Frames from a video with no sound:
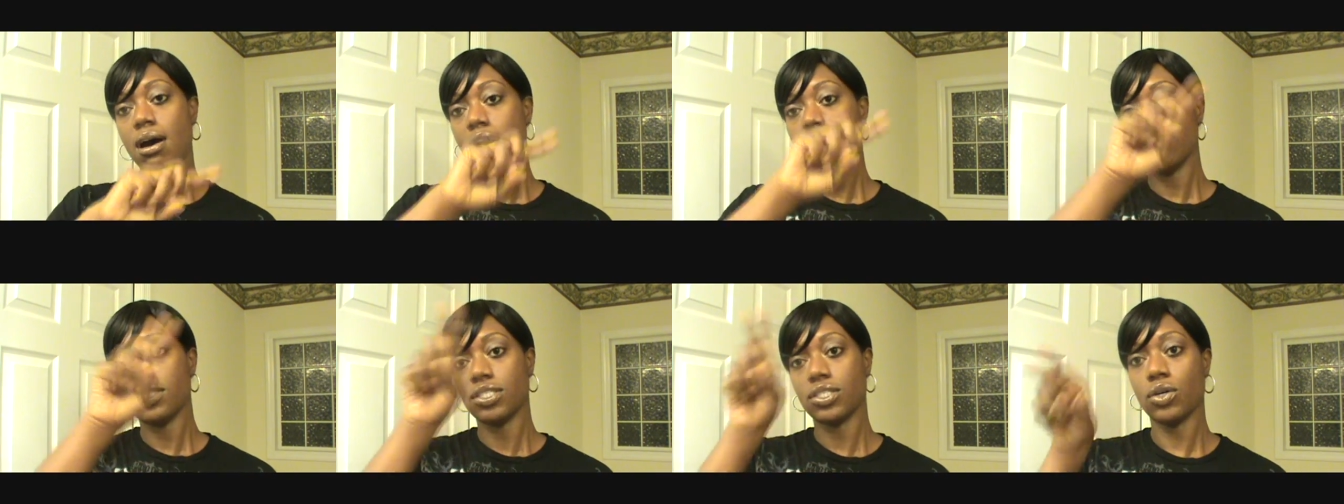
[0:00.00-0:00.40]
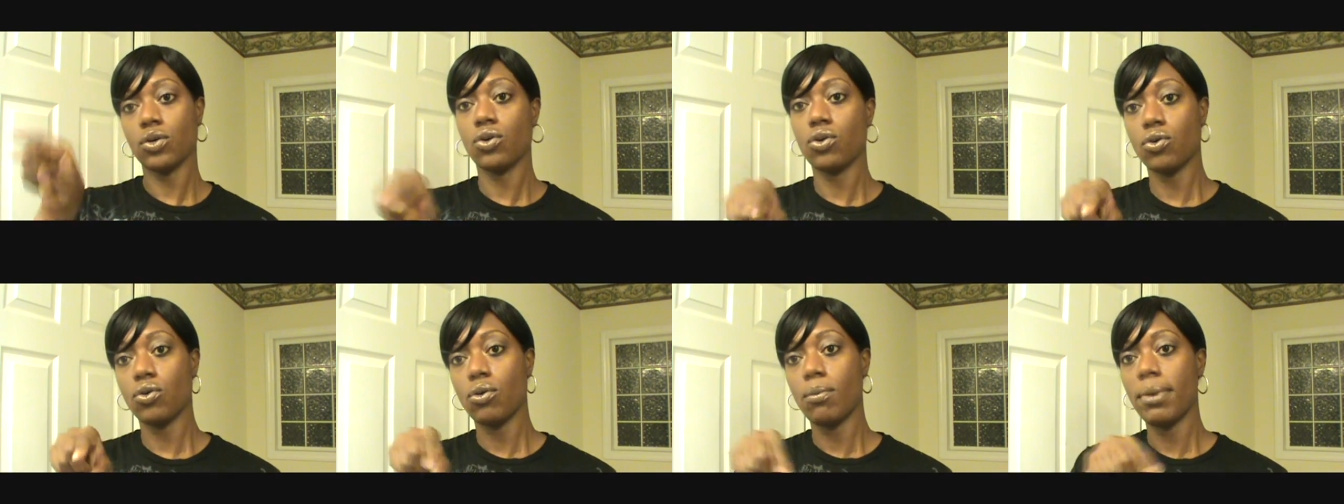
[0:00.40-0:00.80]
a
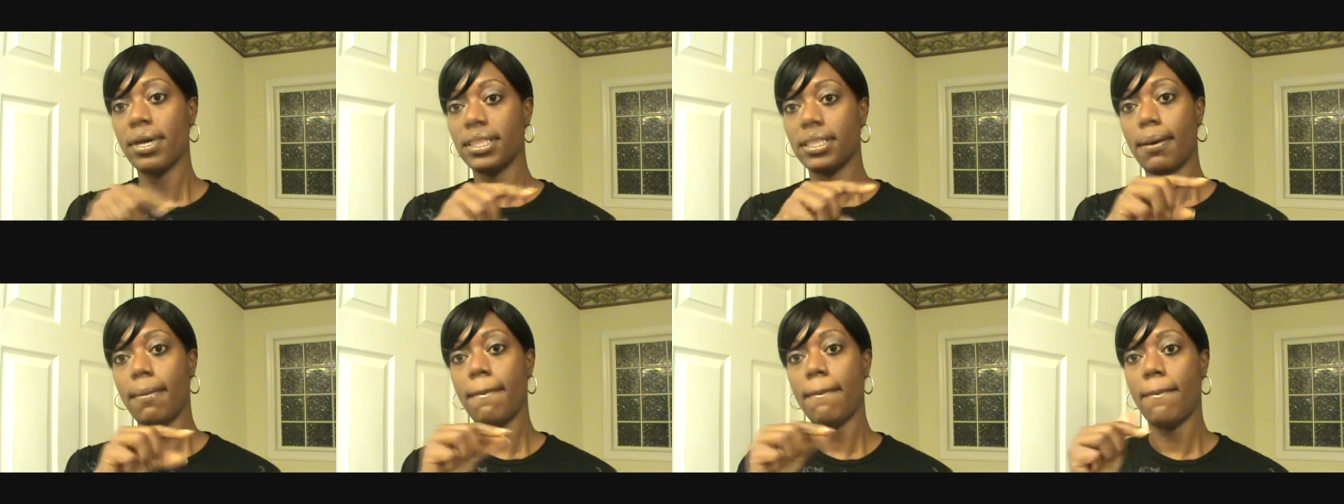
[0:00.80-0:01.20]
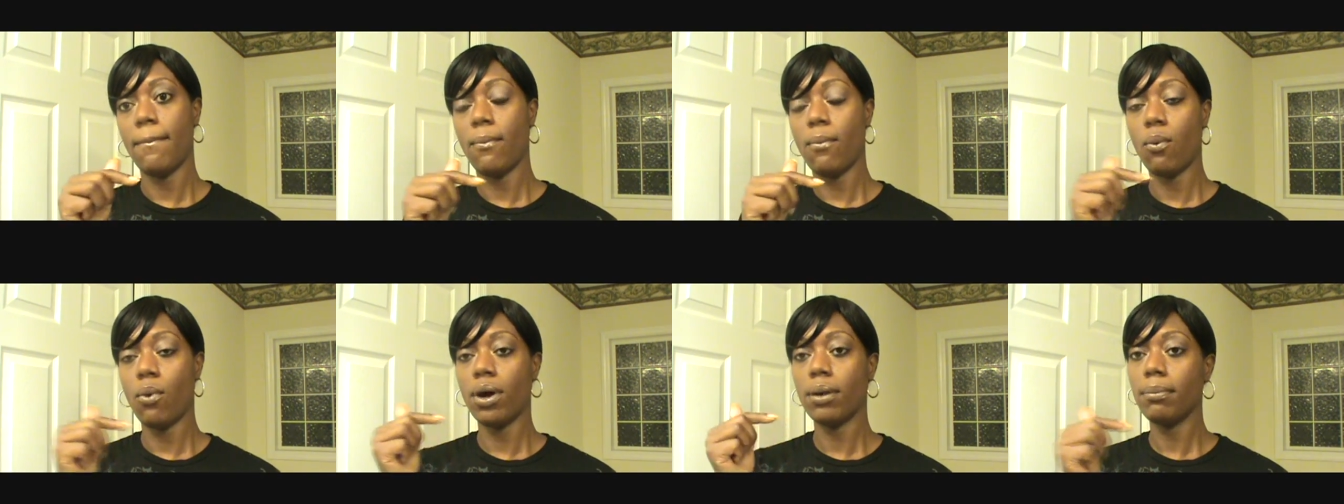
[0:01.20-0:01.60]
circle, but the
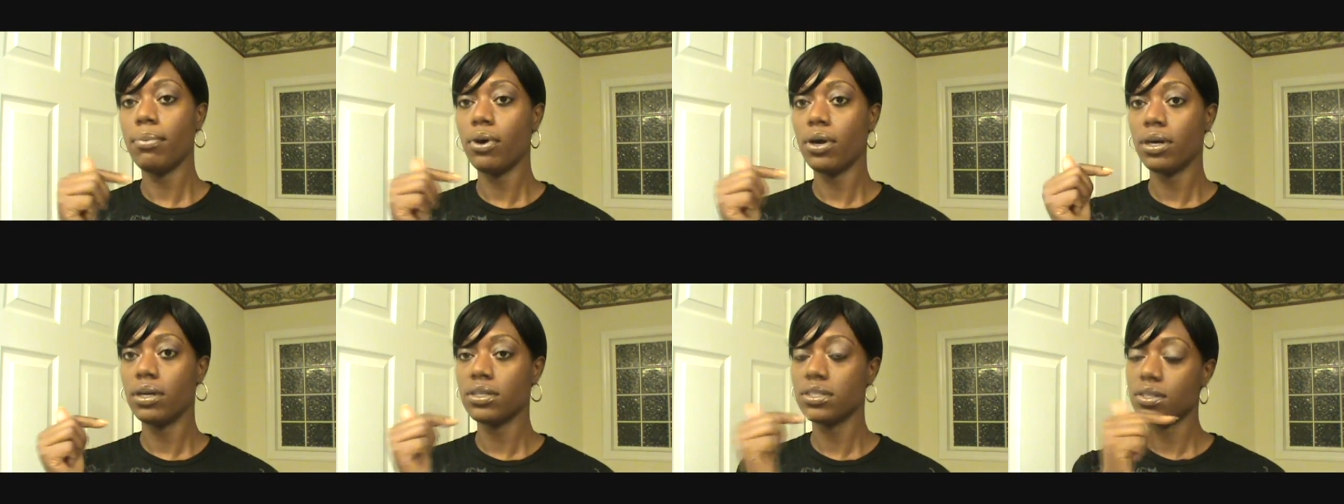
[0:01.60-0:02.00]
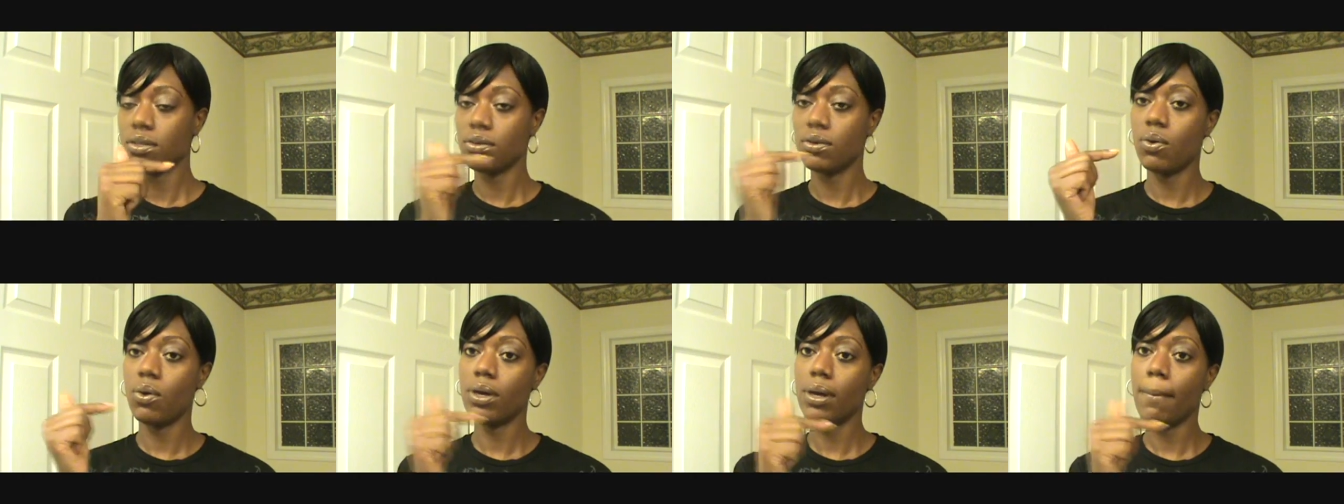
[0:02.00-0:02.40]
one part of the
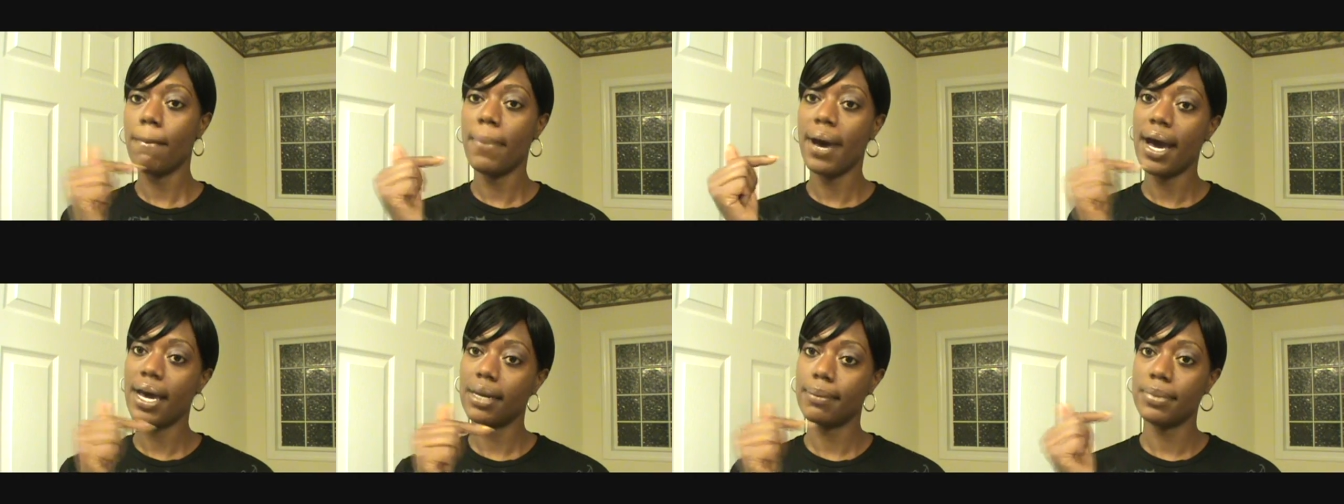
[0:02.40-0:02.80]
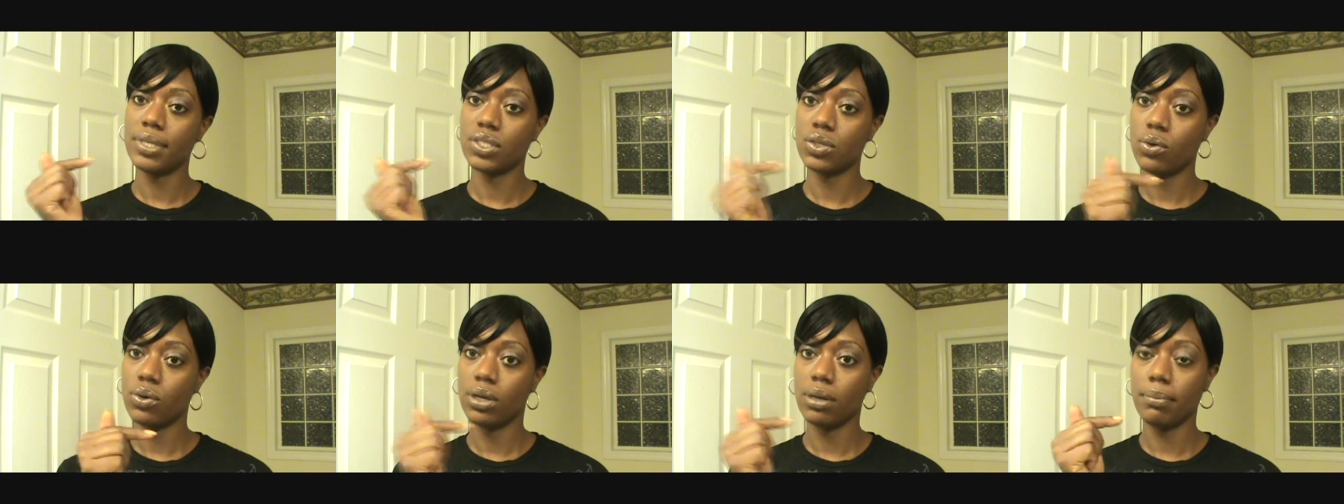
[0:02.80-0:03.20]
circle on the bottom
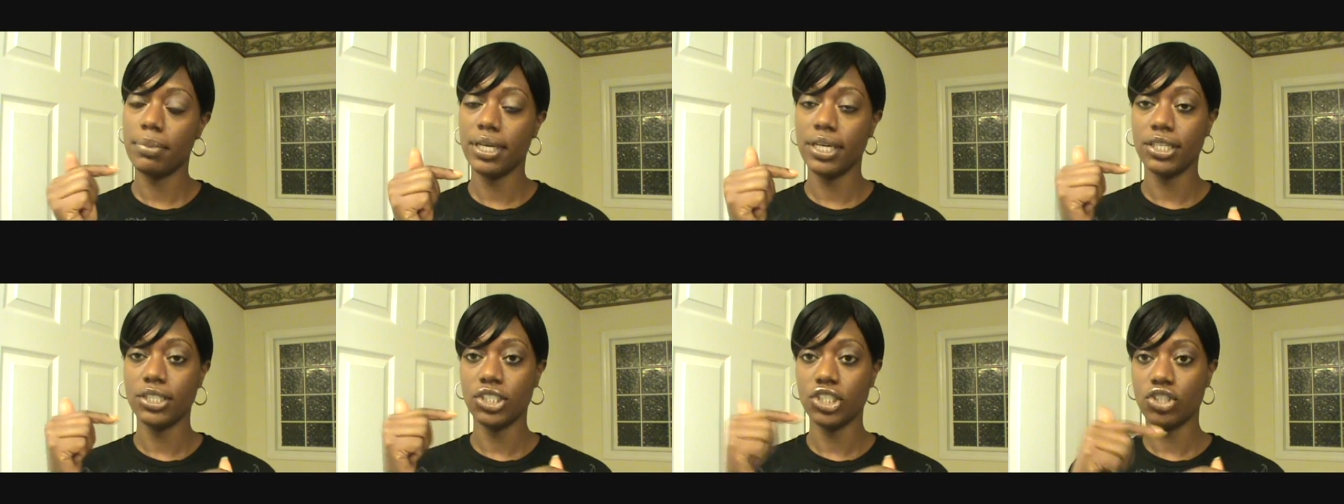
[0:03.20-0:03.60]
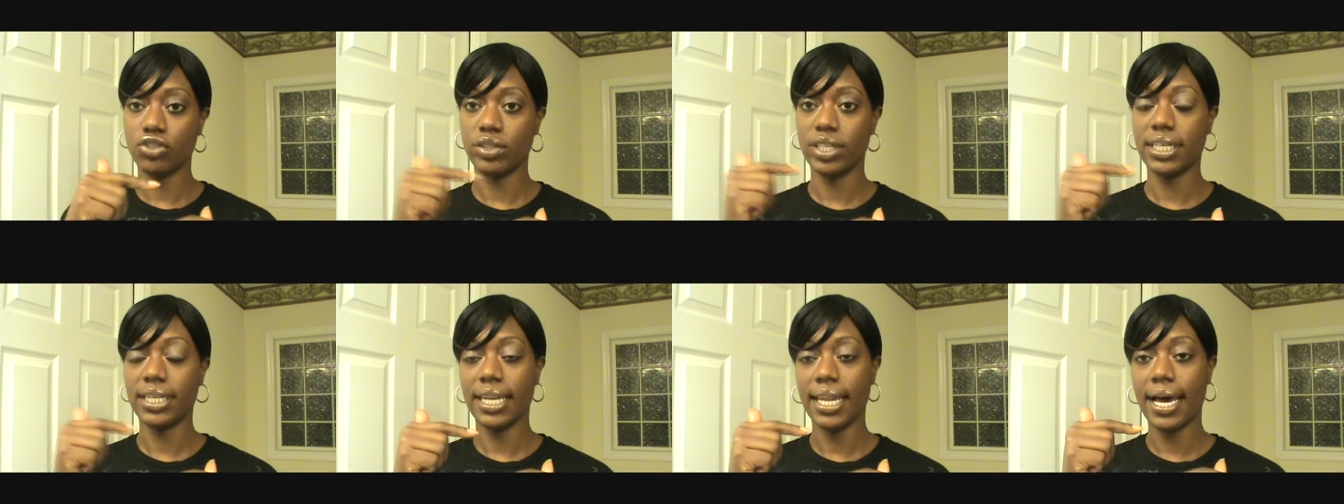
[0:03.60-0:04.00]
is going to be a
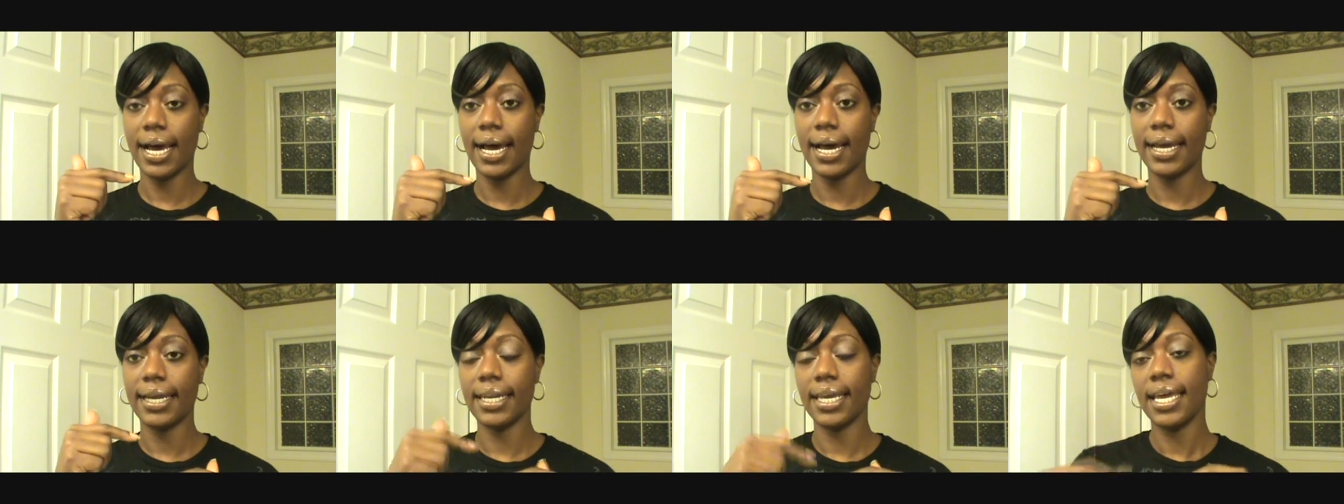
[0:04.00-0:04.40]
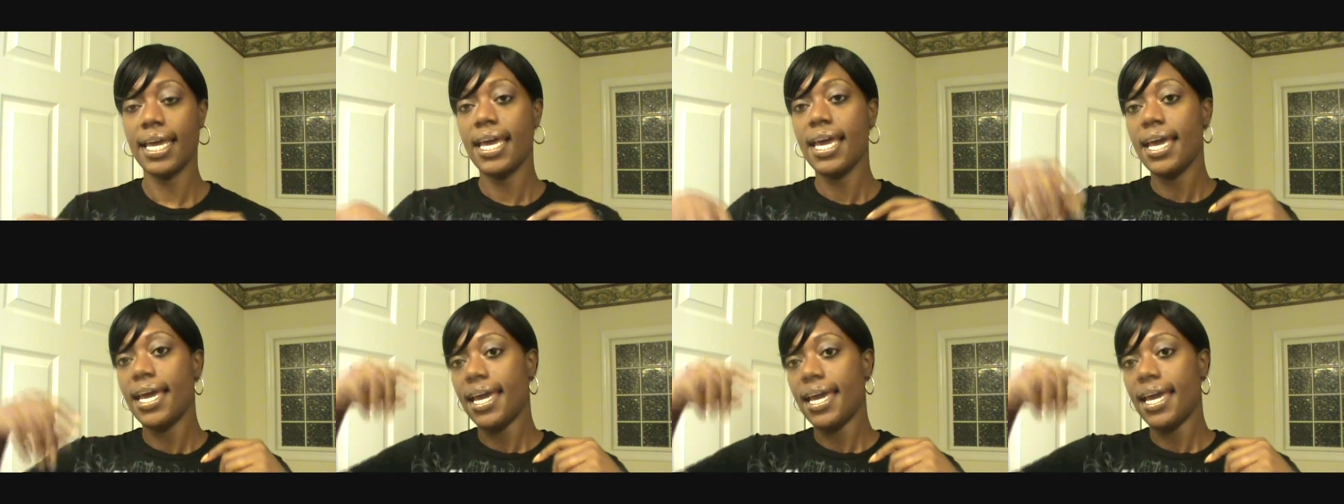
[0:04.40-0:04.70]
straight line,